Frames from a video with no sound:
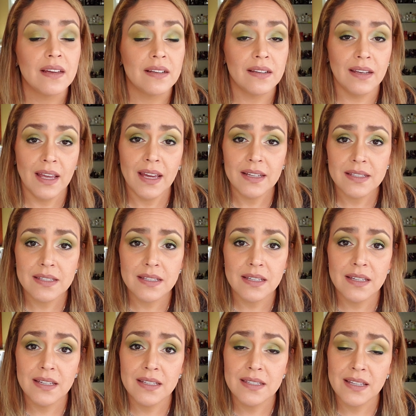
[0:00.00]
Next
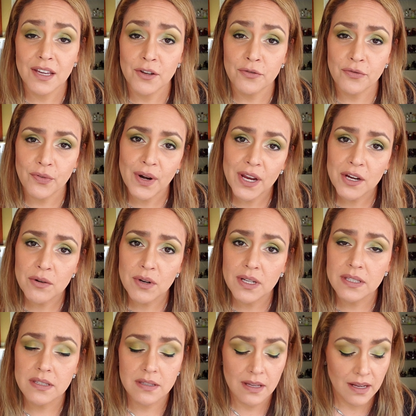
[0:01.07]
is a
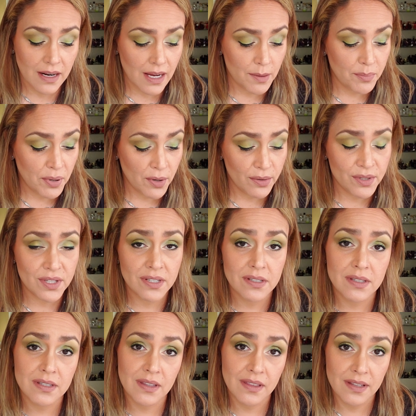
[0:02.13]
fragrance that I
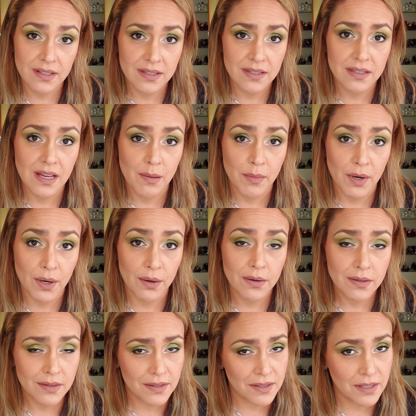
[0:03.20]
purchased this summer,
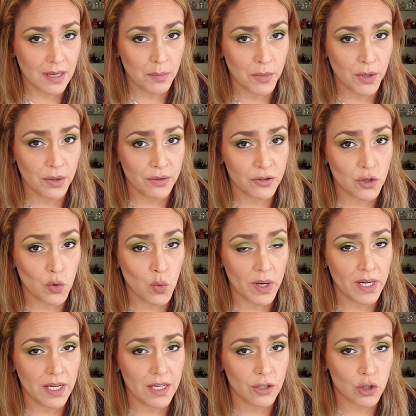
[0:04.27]
summer
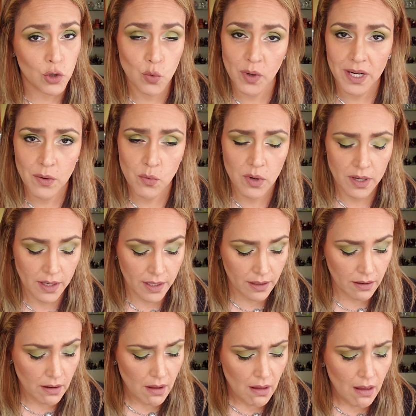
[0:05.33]
twenty
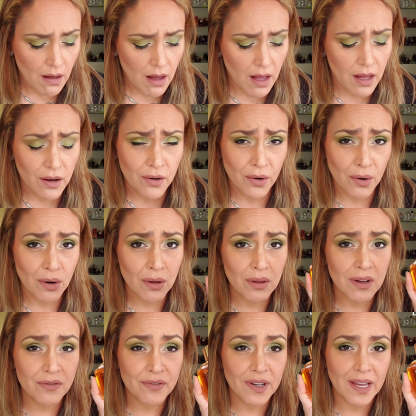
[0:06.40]
twenty-one, uh, Girl
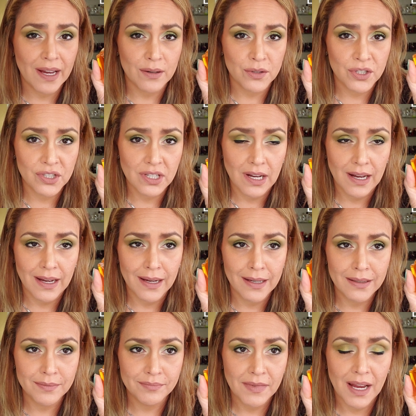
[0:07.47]
of Now Shine.